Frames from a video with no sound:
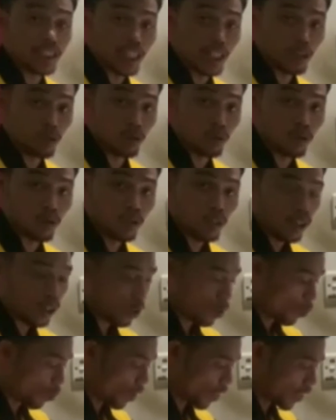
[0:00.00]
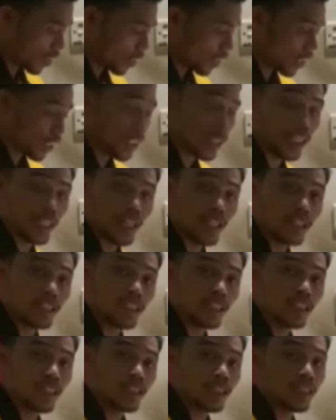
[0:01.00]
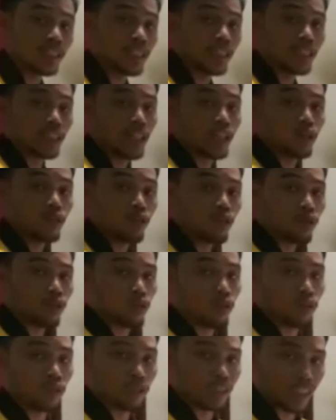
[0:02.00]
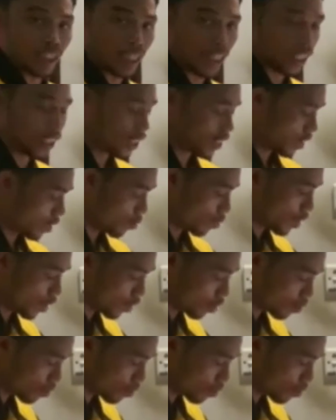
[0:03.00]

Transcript: yellow. When the indicator turn yellow or charge, we need